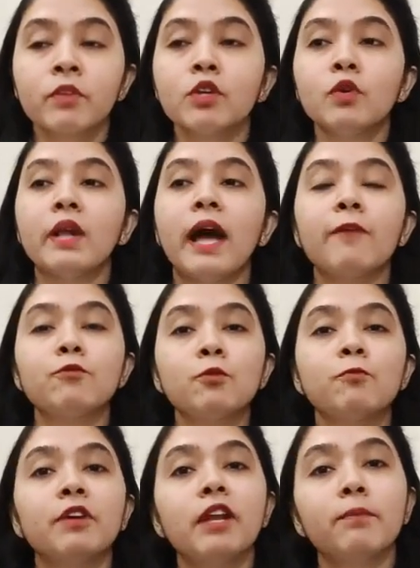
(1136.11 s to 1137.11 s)
You will have
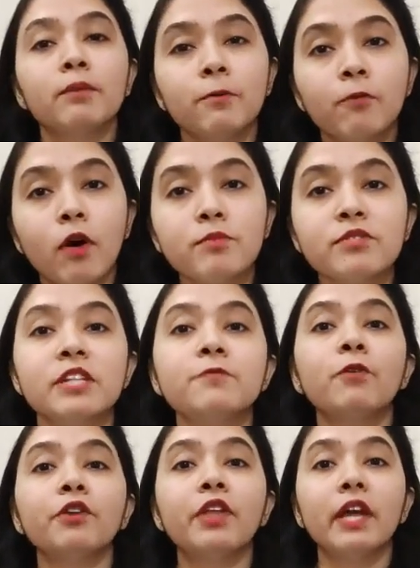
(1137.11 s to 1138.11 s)
to fill up the form,
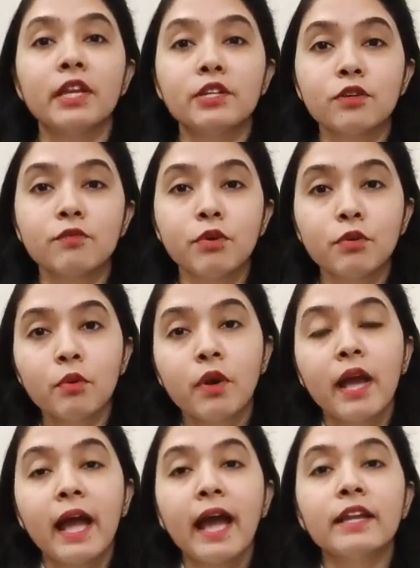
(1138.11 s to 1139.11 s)
sit for the interview,
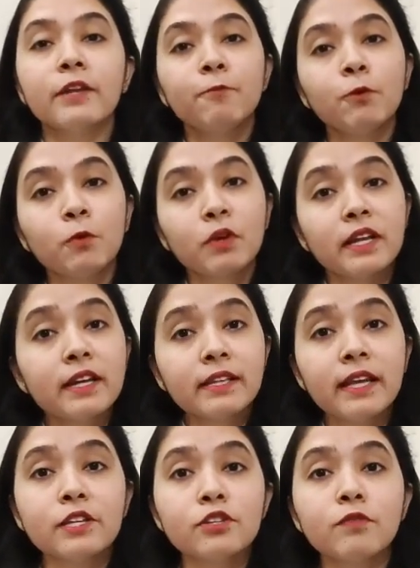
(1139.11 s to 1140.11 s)
and if you clear
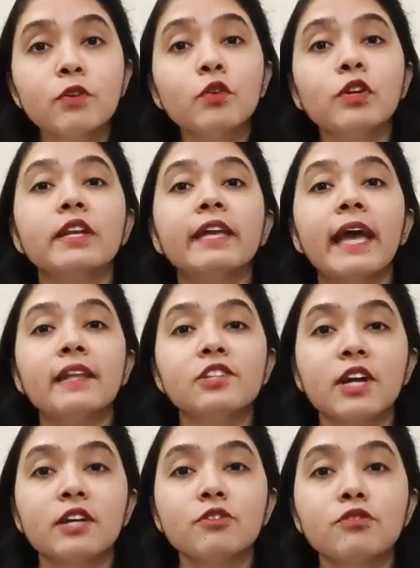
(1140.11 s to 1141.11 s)
the interview, you'll get a
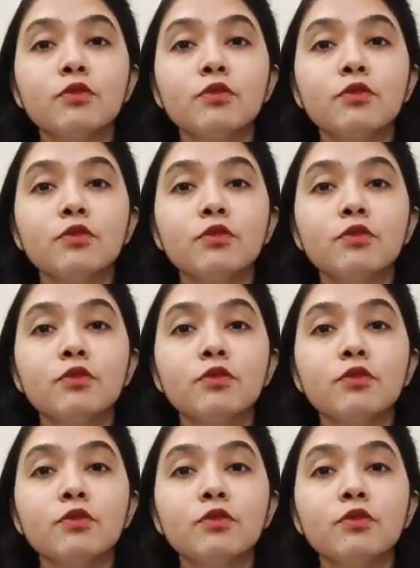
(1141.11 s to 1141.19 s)
chance